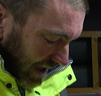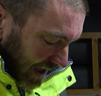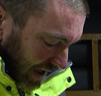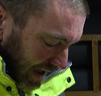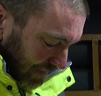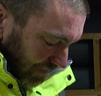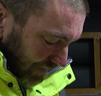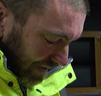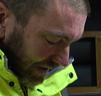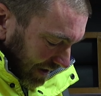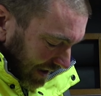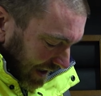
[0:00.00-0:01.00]
And
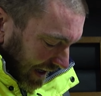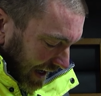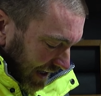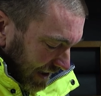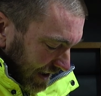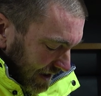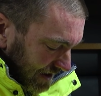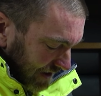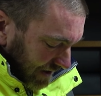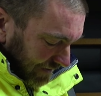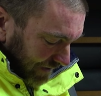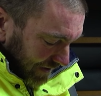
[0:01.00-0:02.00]
it is
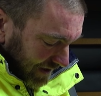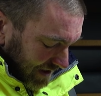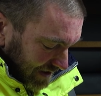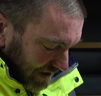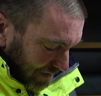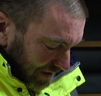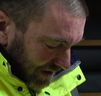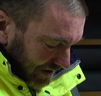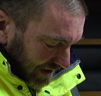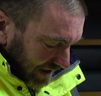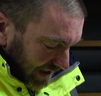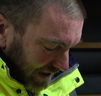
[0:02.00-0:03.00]
a very similar
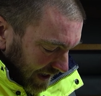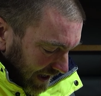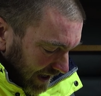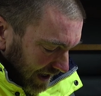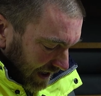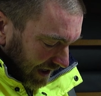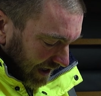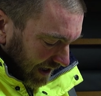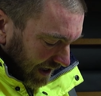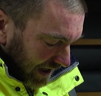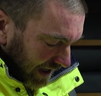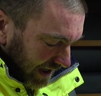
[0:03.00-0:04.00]
looking
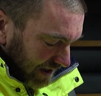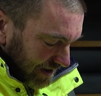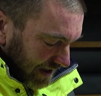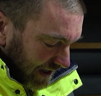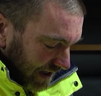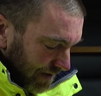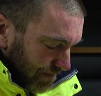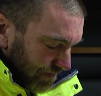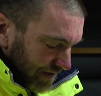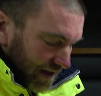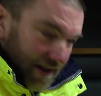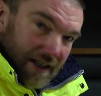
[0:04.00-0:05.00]
heater
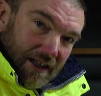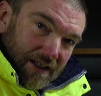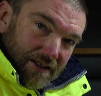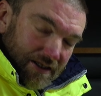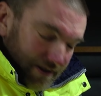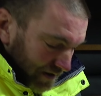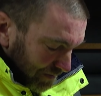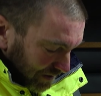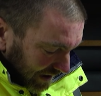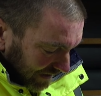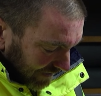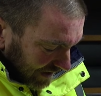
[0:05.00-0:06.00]
to the
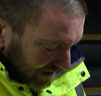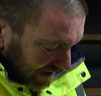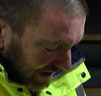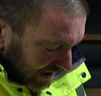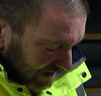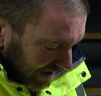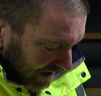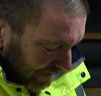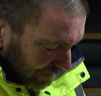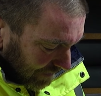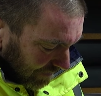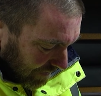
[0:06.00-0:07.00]
previous heater.
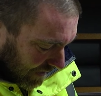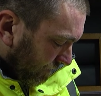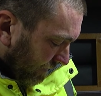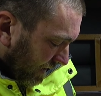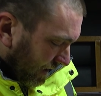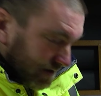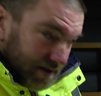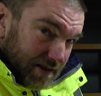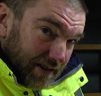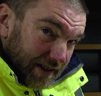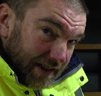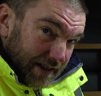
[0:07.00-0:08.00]

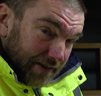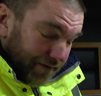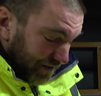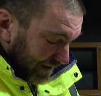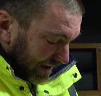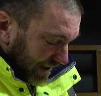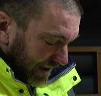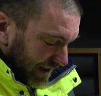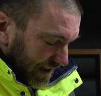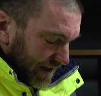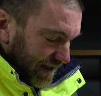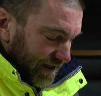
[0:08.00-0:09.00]
Slightly
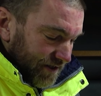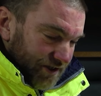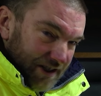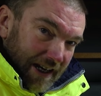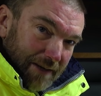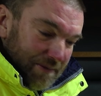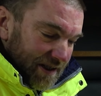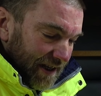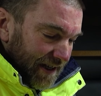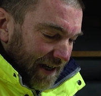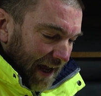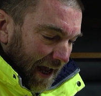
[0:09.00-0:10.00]
differently shaped
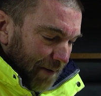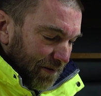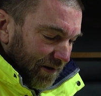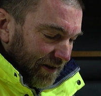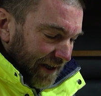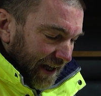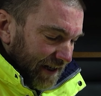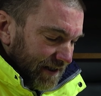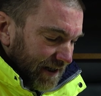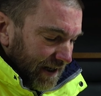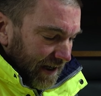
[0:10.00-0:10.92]
cap on the end.